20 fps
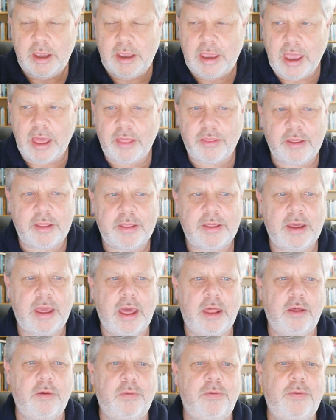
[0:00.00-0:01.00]
gather
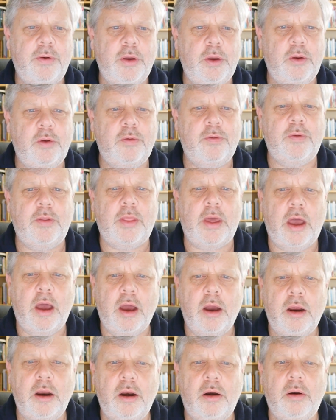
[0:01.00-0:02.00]
together food for the
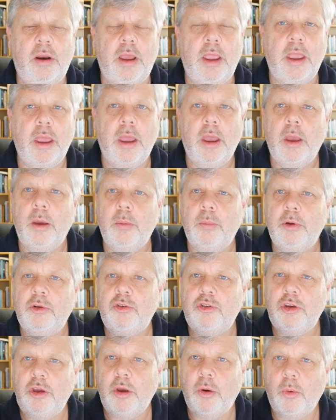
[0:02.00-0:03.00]
hungry, but
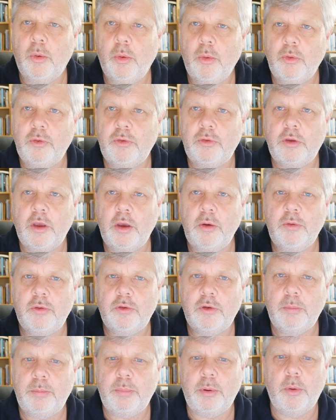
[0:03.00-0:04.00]
she also
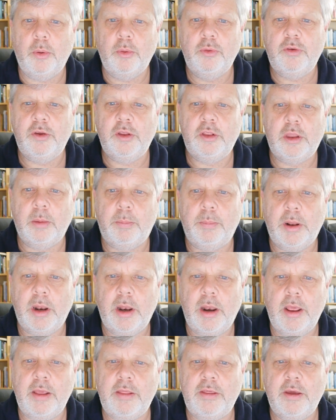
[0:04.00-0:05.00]
supported the
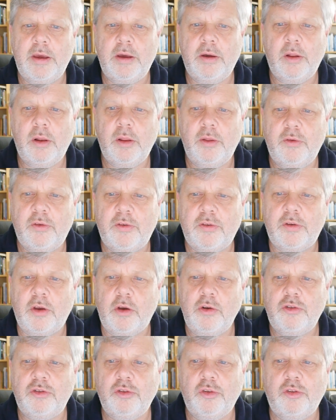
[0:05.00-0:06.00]
political and
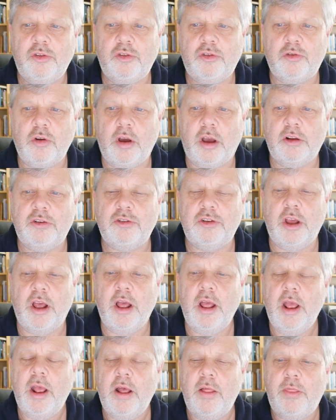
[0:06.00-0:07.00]
social structure
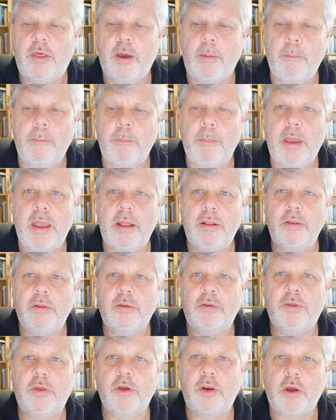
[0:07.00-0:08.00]
that
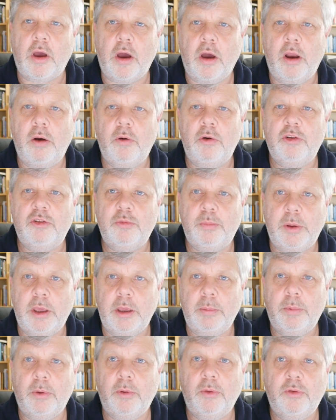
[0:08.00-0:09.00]
meant that Irish
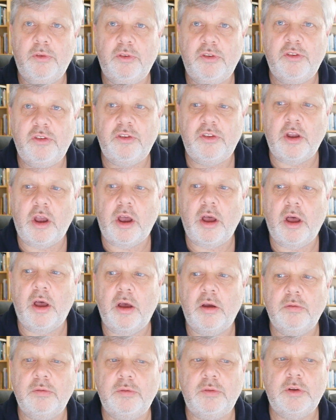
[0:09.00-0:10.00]
people
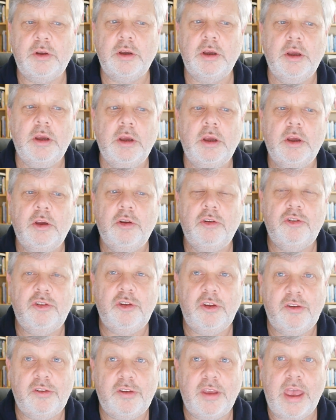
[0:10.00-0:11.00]
starved.
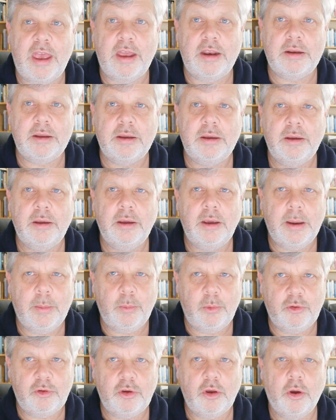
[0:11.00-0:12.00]
She said it
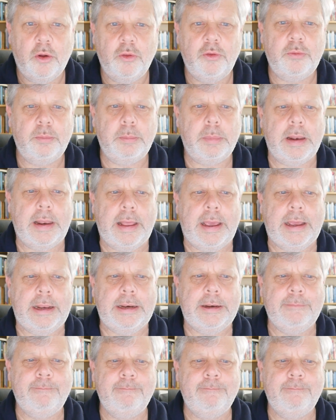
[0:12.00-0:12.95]
was God's plan.